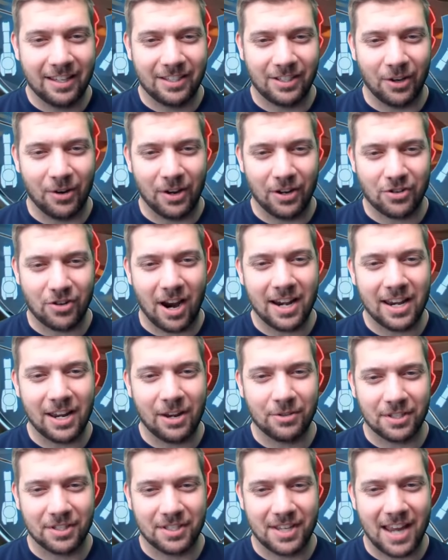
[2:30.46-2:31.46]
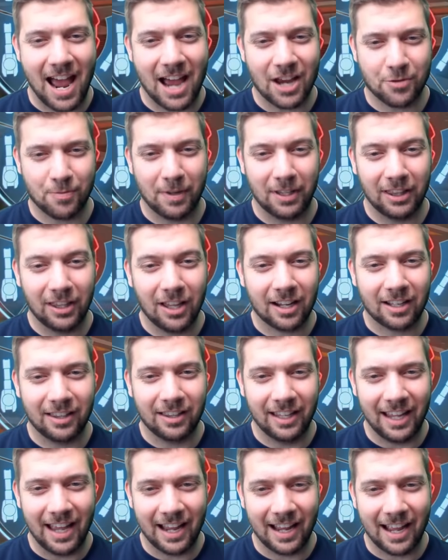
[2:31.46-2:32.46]
so he tried to use his dash, but
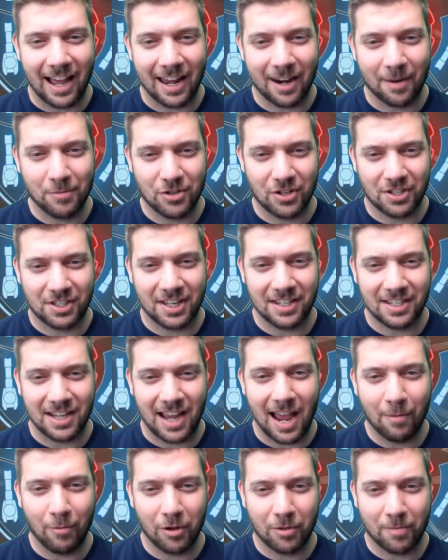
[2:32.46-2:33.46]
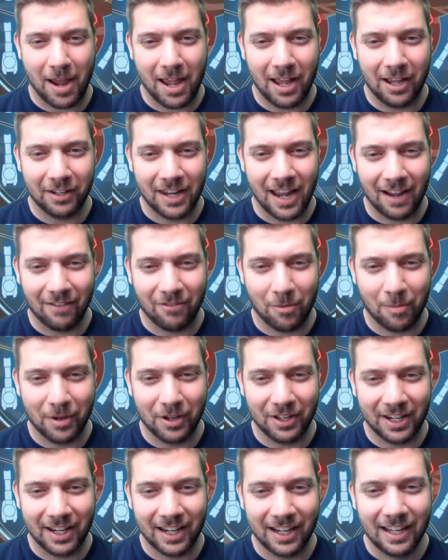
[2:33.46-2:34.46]
luckily I got him just in time with my hell dive
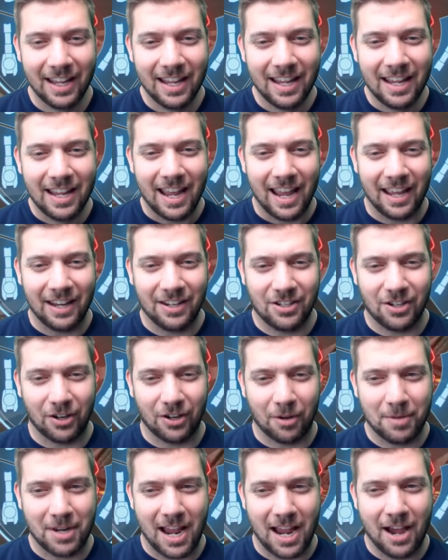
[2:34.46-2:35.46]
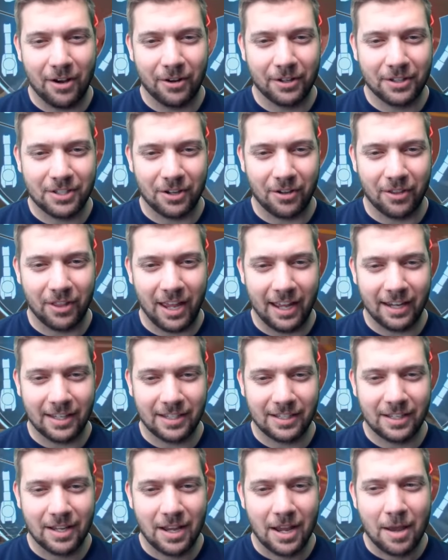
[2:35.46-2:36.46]
ability and took him down, so
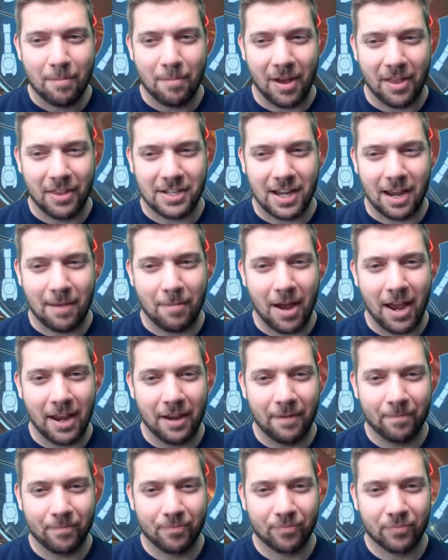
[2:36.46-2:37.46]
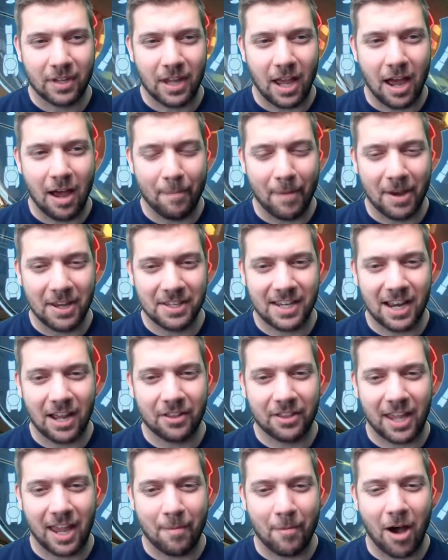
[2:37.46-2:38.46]
that by the time my
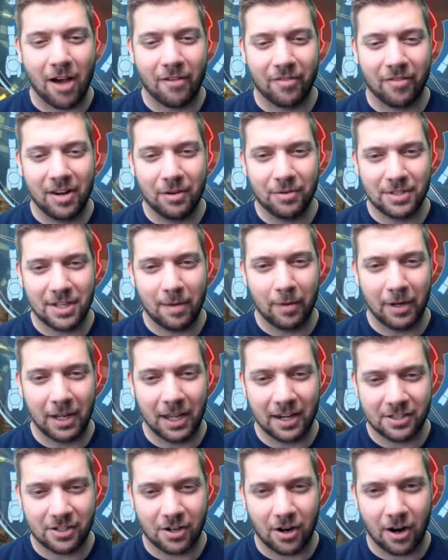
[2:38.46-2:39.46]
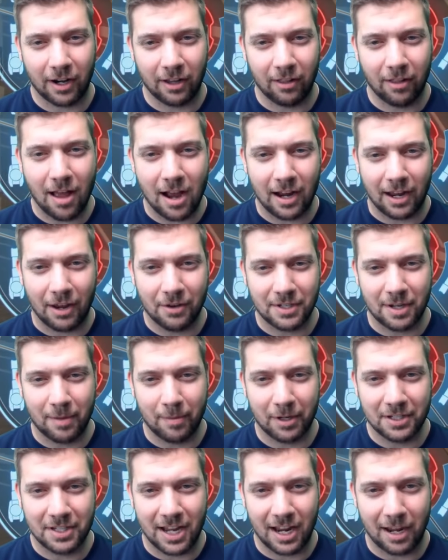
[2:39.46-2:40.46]
stealth came off and he was able to get his target lock, I was
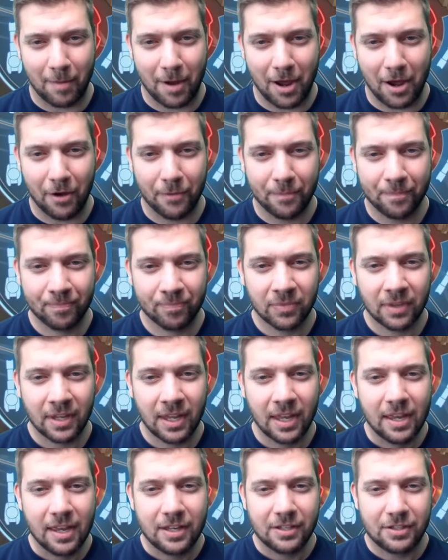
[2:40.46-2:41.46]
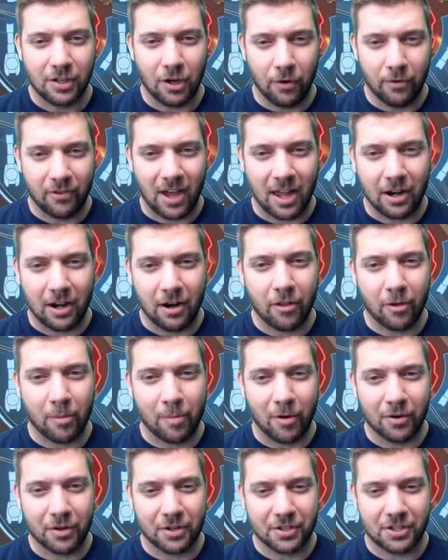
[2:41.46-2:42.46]
able to take him out. So we've got another
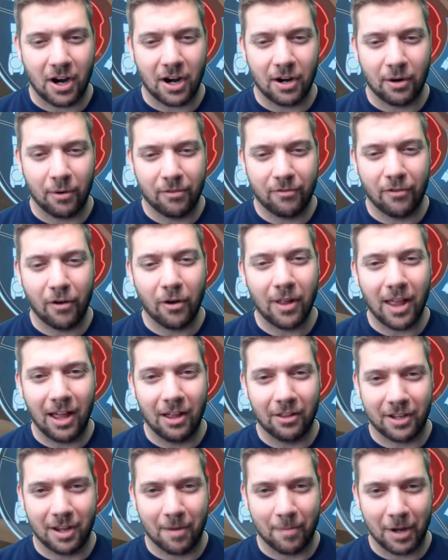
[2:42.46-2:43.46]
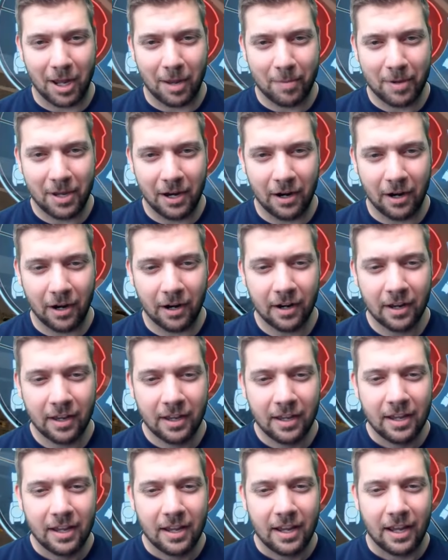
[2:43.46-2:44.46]
Bulgasari with full health coming up here,
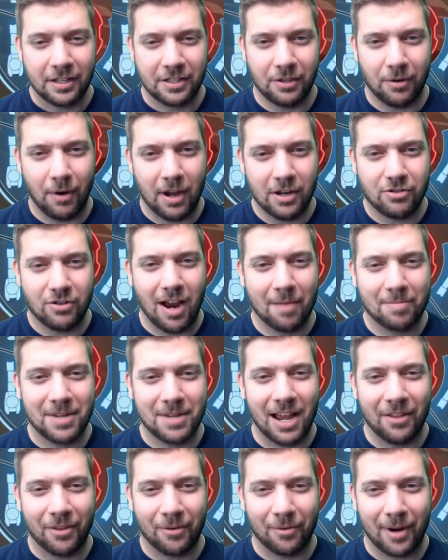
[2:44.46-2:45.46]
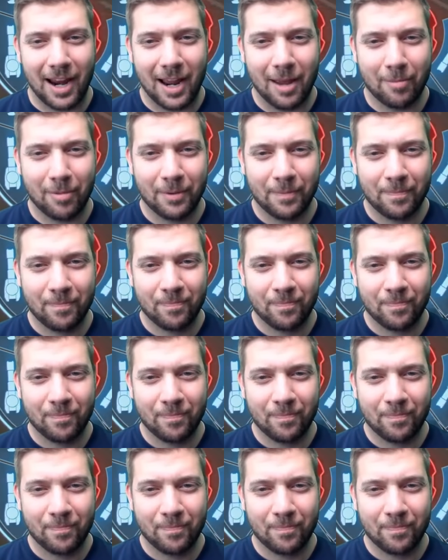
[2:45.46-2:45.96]
and so I dropped down the ramp,